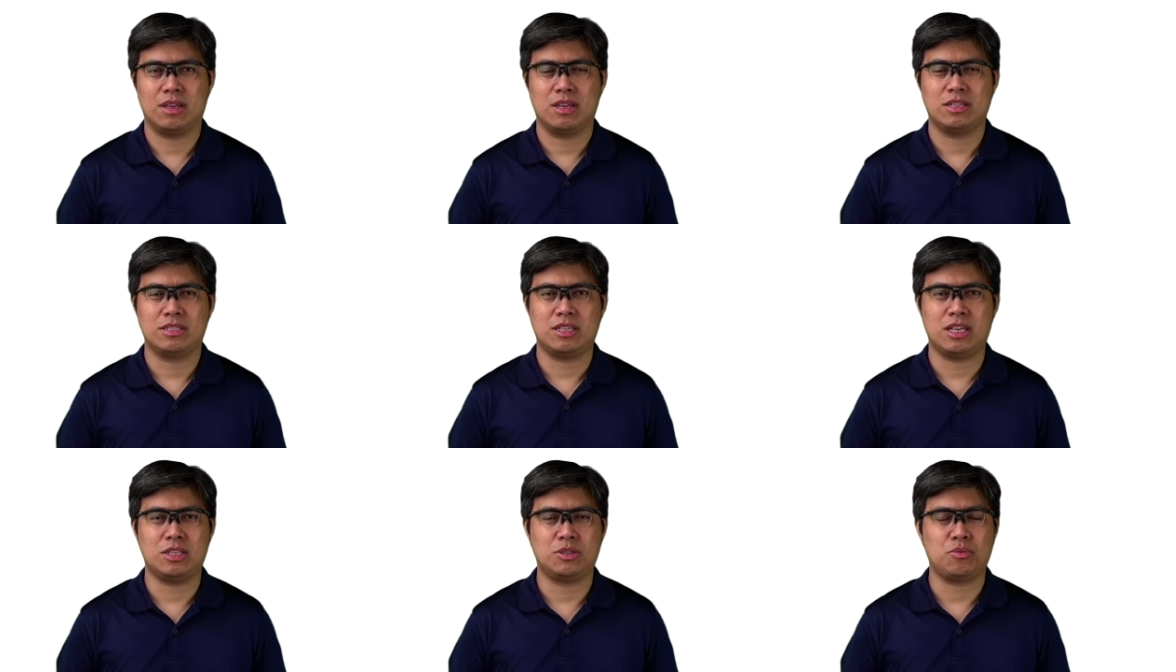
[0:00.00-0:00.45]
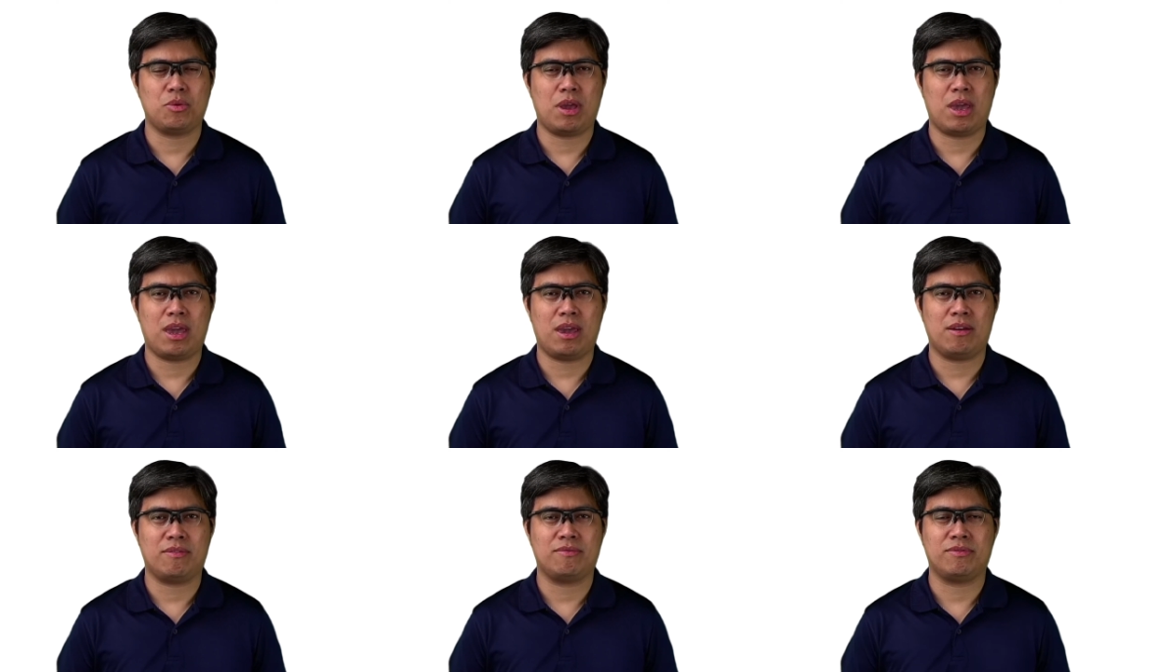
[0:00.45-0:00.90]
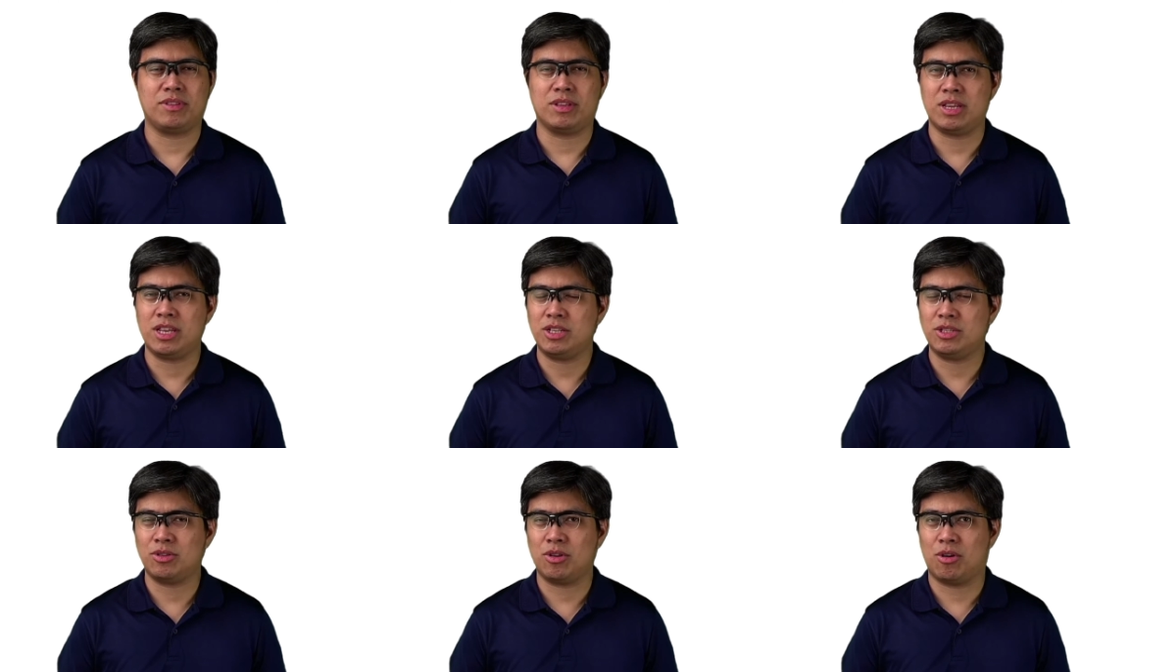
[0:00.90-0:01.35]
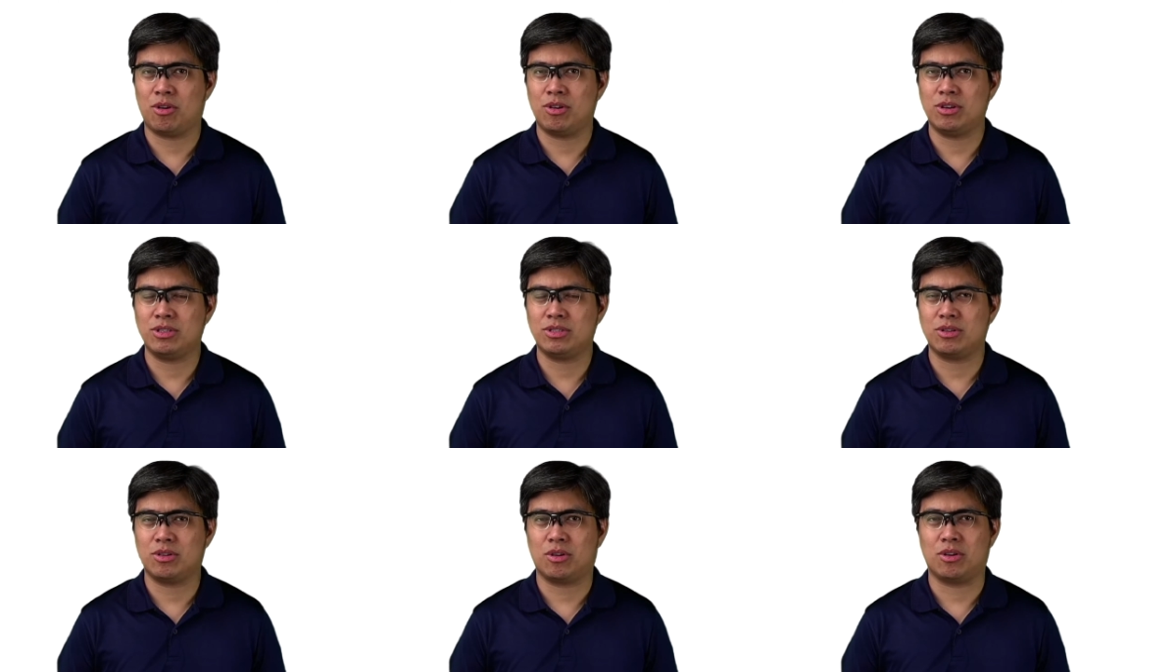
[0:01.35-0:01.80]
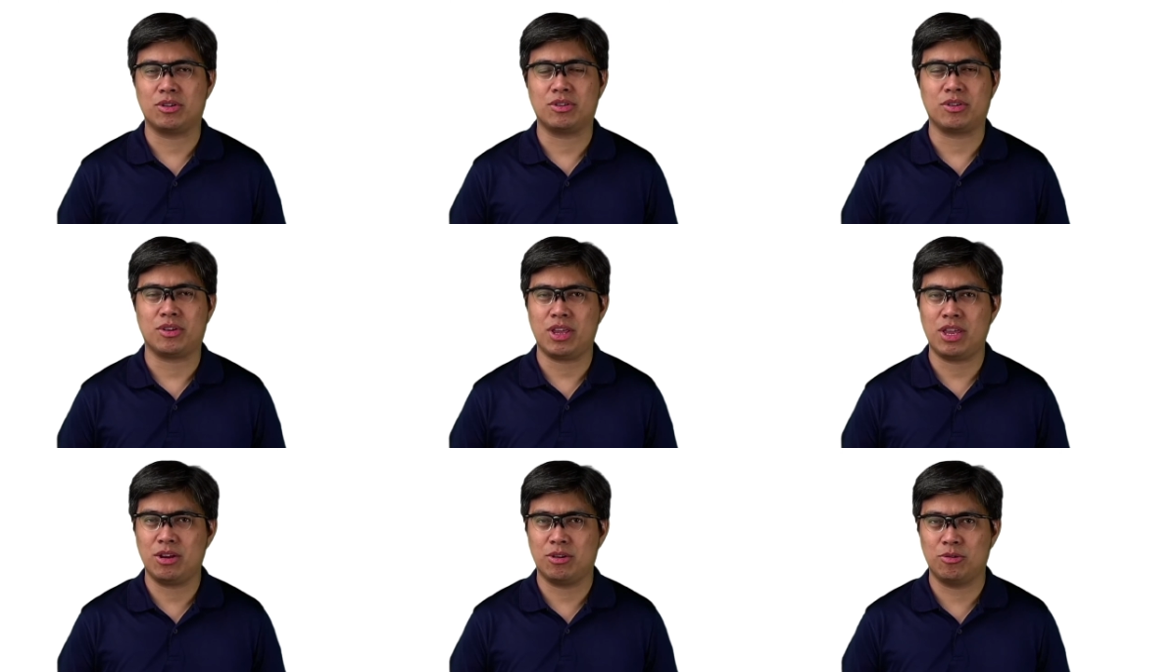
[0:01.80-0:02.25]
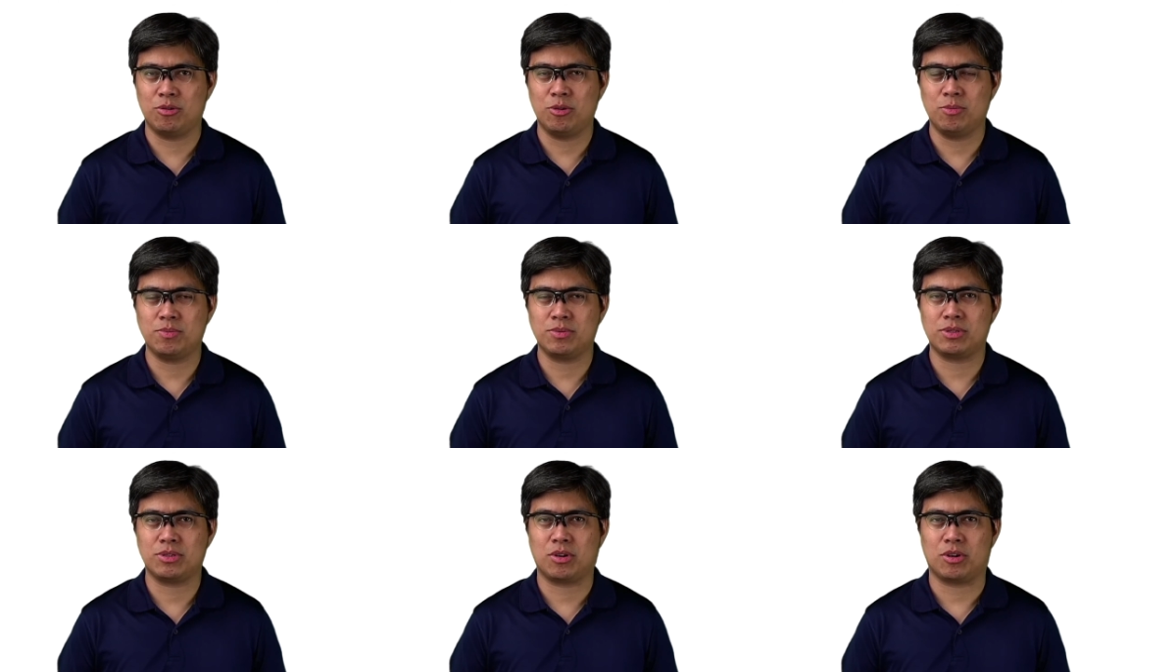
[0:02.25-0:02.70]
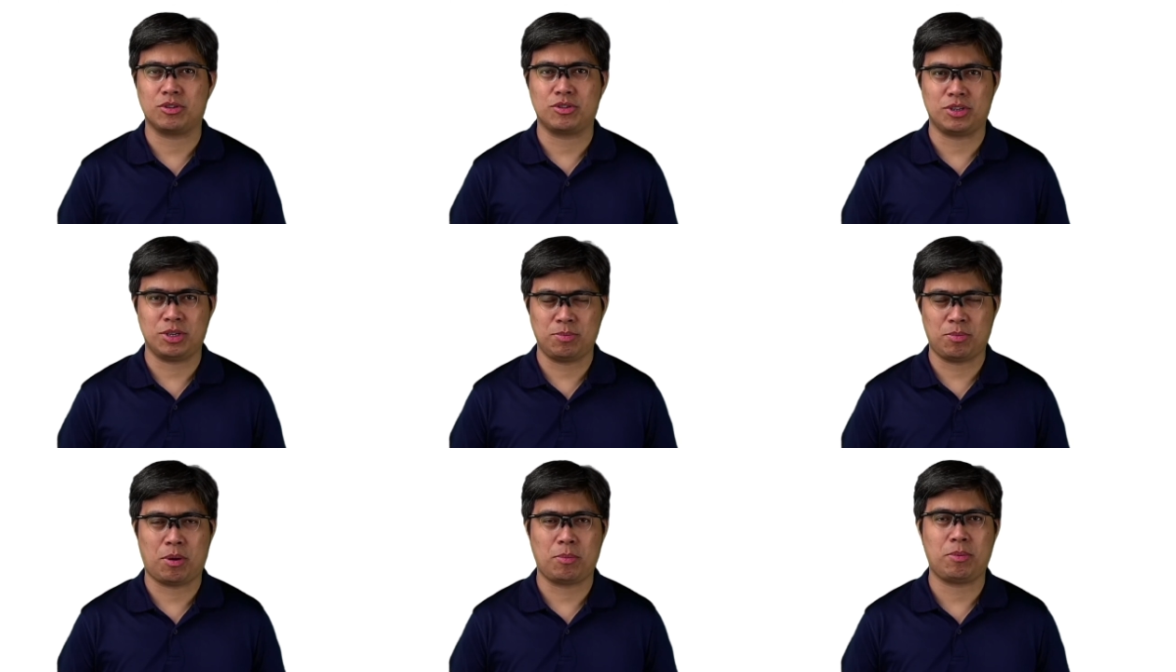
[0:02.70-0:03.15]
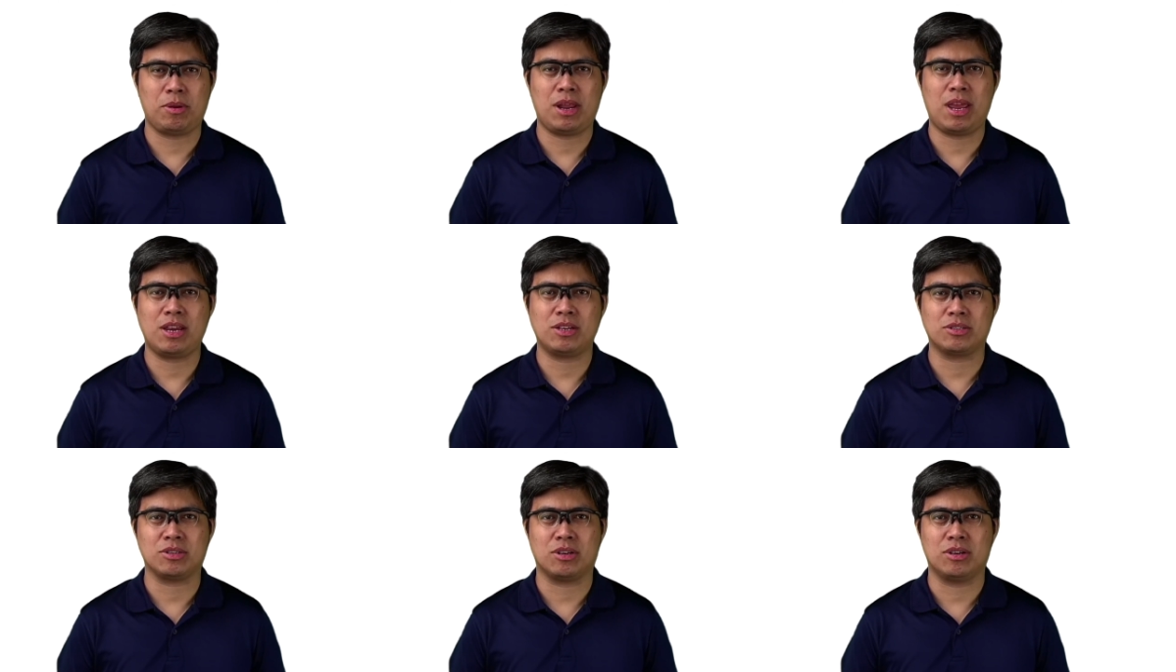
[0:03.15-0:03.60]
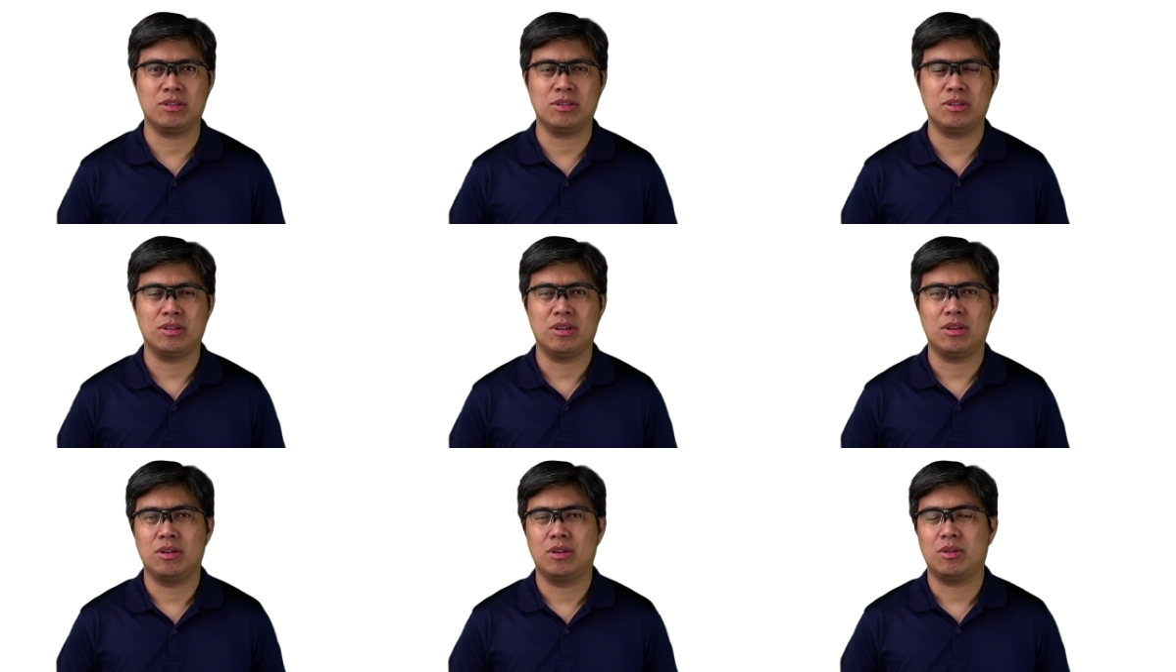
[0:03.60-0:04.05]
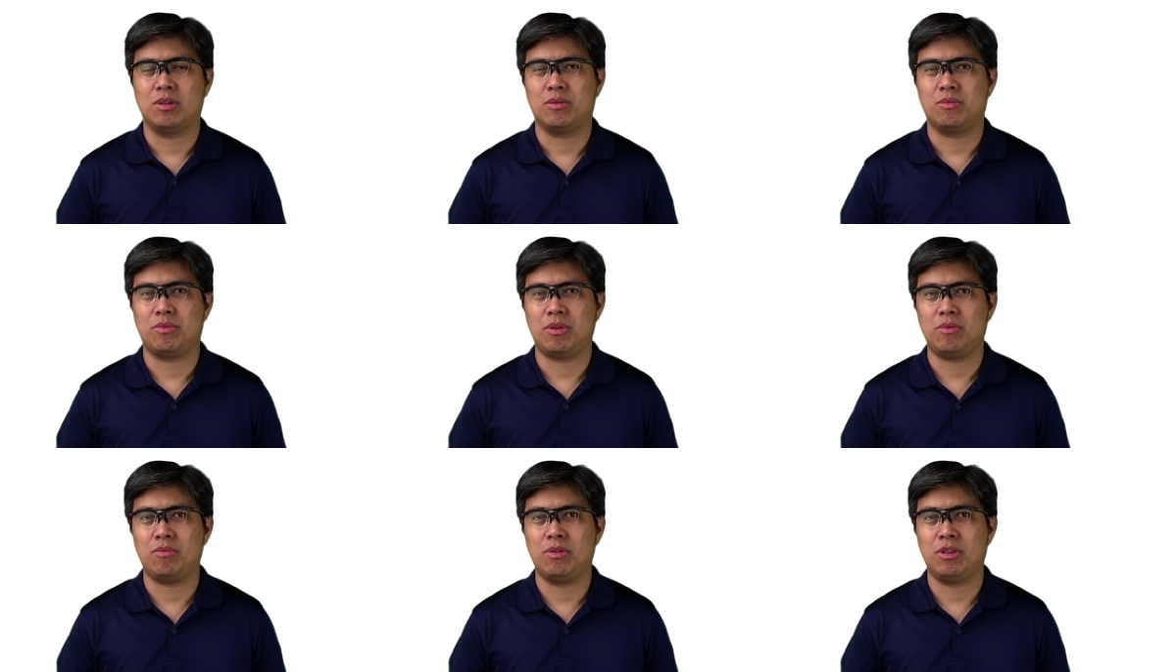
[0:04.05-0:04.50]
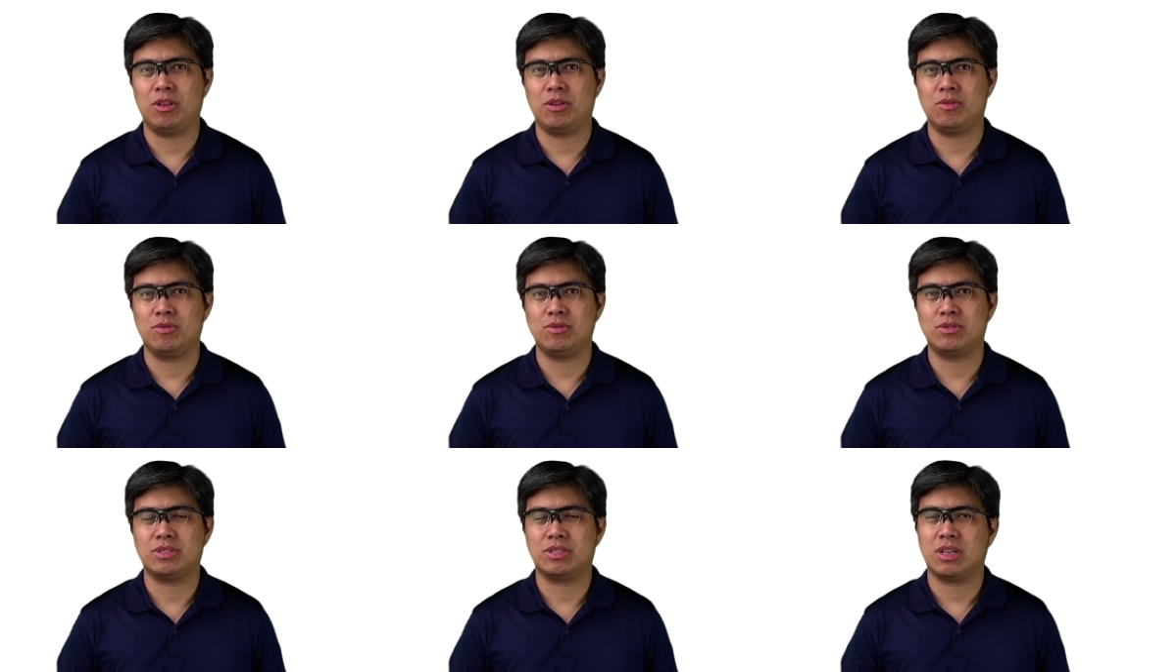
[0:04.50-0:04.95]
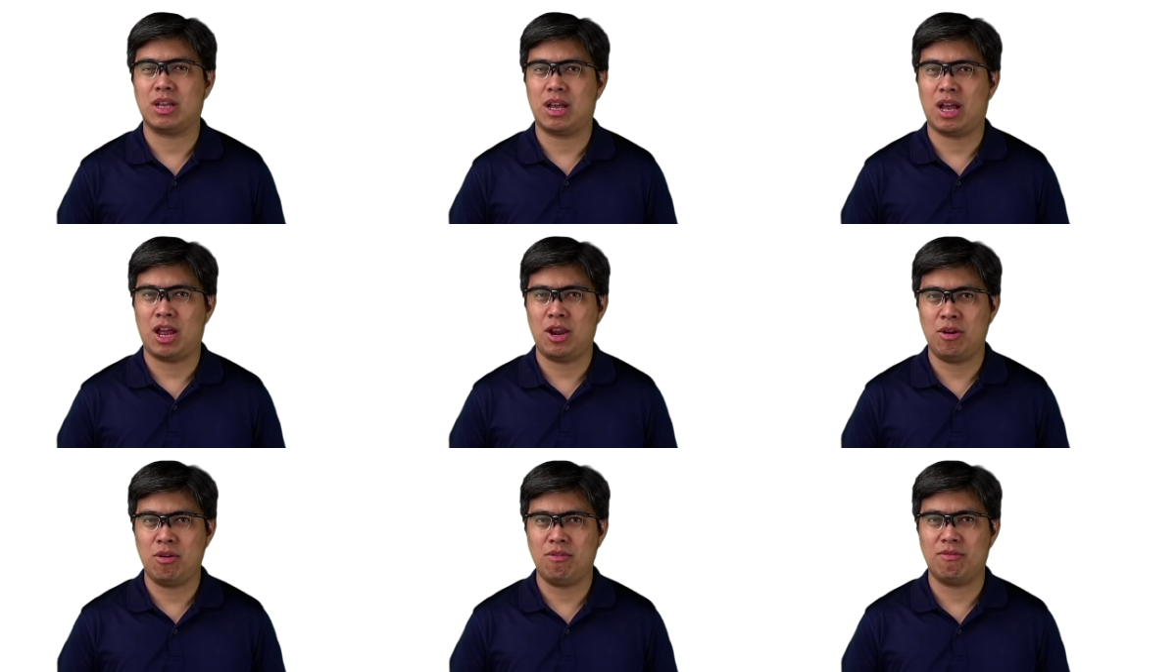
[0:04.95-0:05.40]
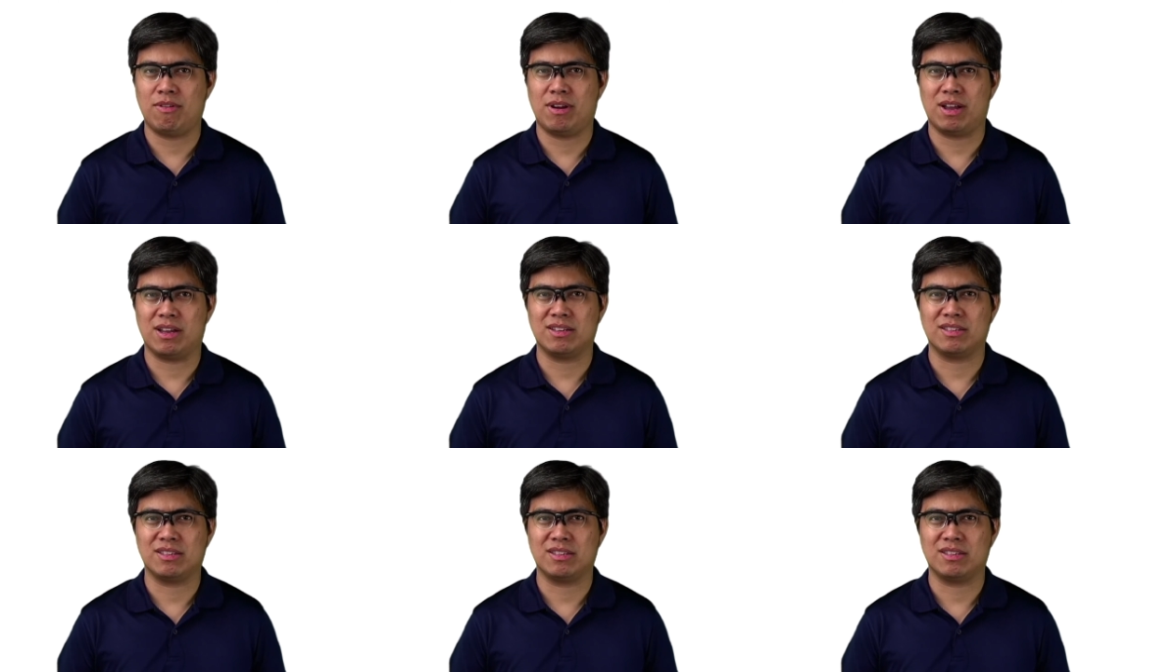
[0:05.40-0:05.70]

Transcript: Since we have three stores or three groups or three population, we will use ANOVA.